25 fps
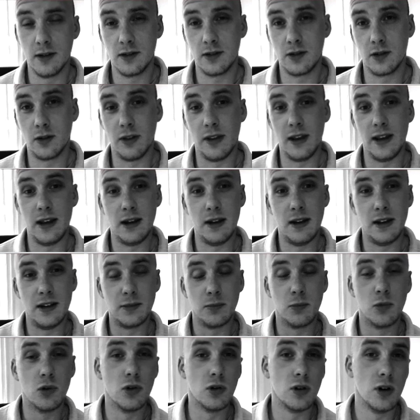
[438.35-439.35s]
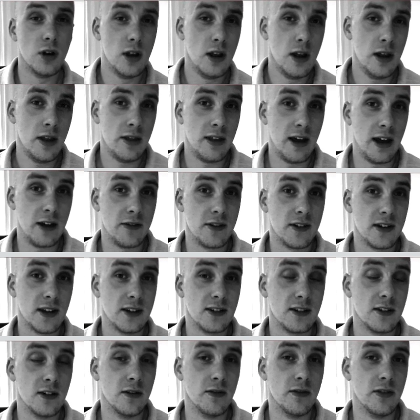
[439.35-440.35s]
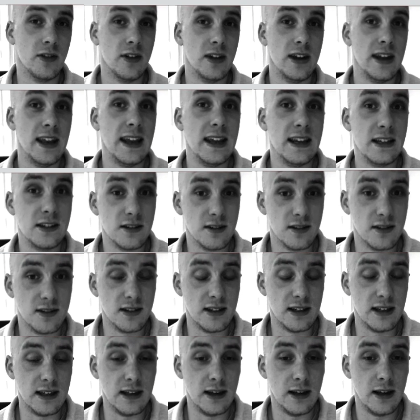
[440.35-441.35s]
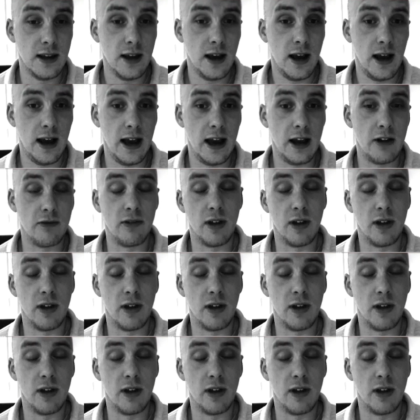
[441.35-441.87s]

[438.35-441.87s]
So then it's more the advertising of the agency uh,